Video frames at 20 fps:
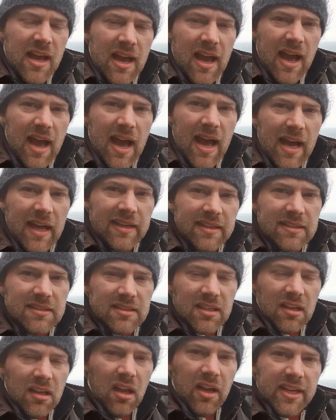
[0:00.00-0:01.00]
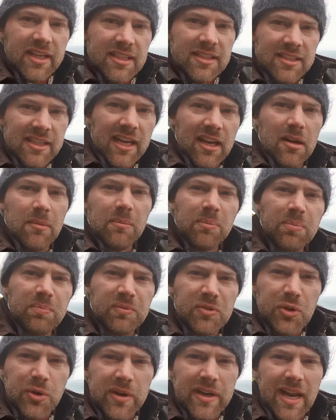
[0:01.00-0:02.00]
And like I said, I'm
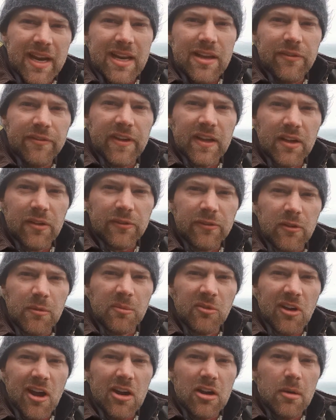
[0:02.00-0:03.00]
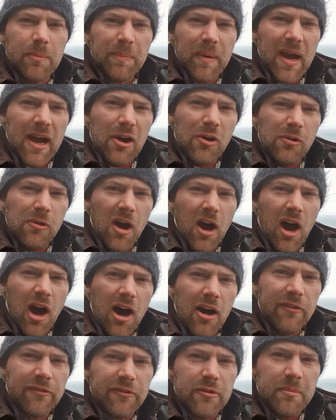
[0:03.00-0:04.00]
doing anything from around about
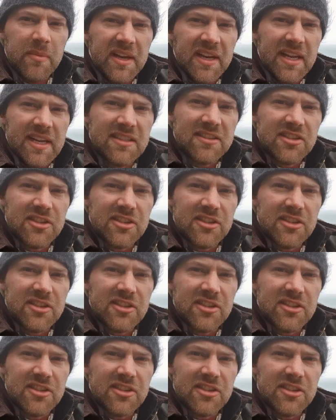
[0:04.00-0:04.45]
half a minute